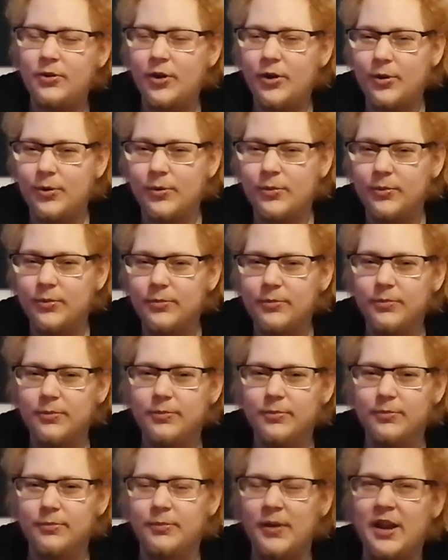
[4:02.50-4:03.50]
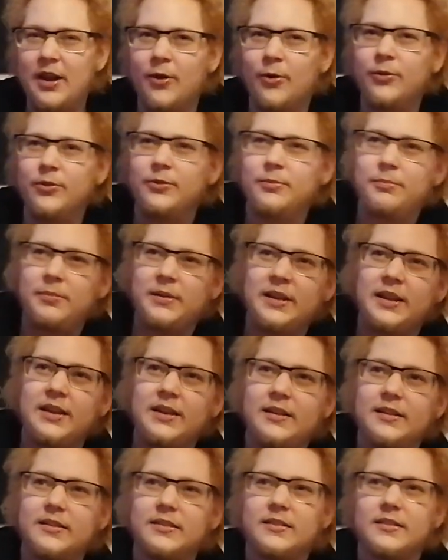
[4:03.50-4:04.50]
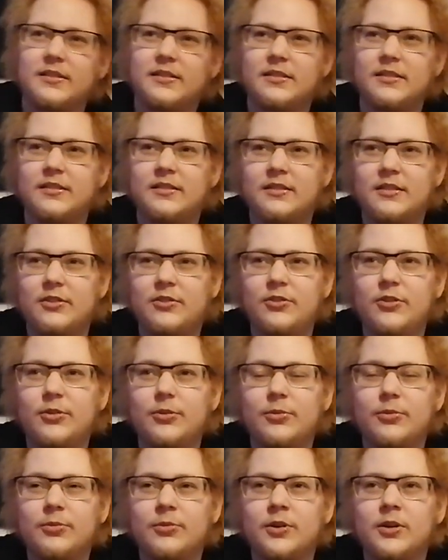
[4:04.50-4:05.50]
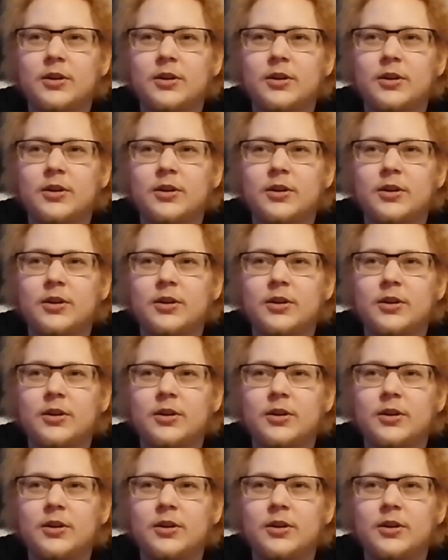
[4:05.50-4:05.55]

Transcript: know may not be the truth.